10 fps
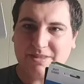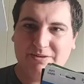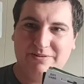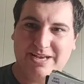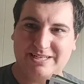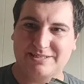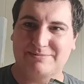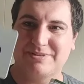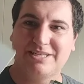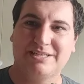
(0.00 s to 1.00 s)
We got
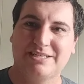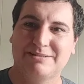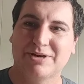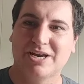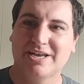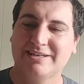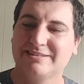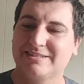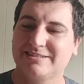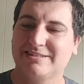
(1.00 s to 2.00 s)
some eBay.
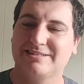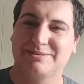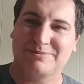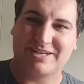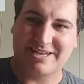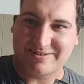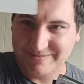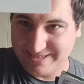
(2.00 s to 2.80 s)
That's upside down.